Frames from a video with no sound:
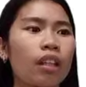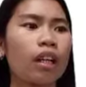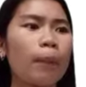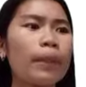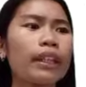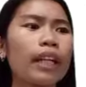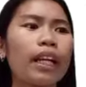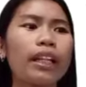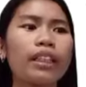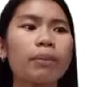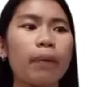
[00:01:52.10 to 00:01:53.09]

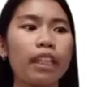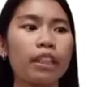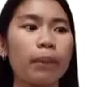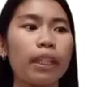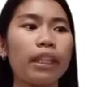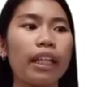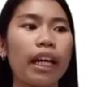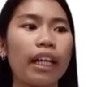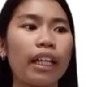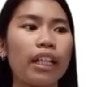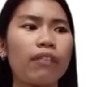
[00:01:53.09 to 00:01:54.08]
Commentaries mass media
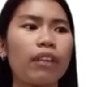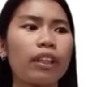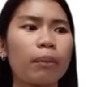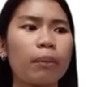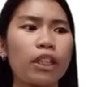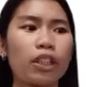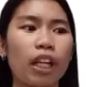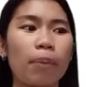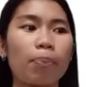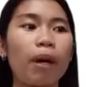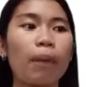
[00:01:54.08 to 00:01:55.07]
inevitably
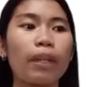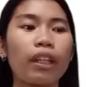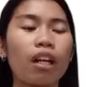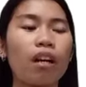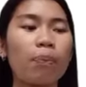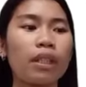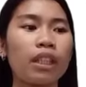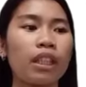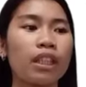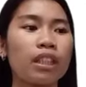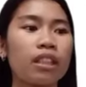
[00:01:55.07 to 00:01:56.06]
shape public
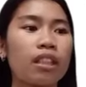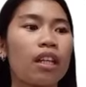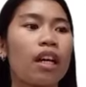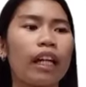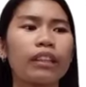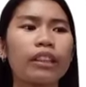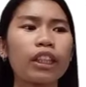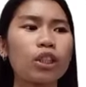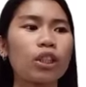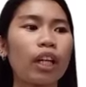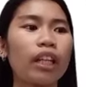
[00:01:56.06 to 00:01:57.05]
opinions, and
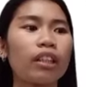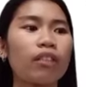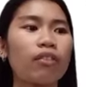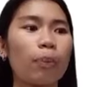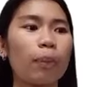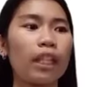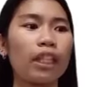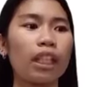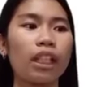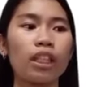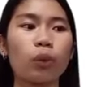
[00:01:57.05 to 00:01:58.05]
such kind of
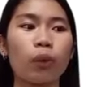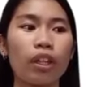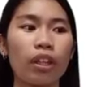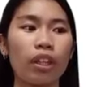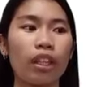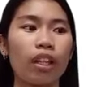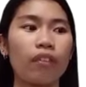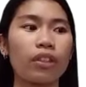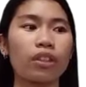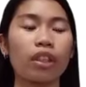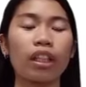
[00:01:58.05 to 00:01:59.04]
opinion is worthy of
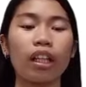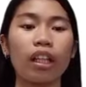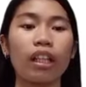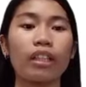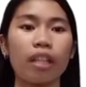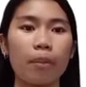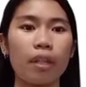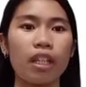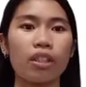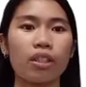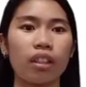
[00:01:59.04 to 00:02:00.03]
historical
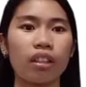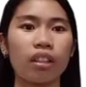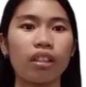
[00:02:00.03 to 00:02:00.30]
examination.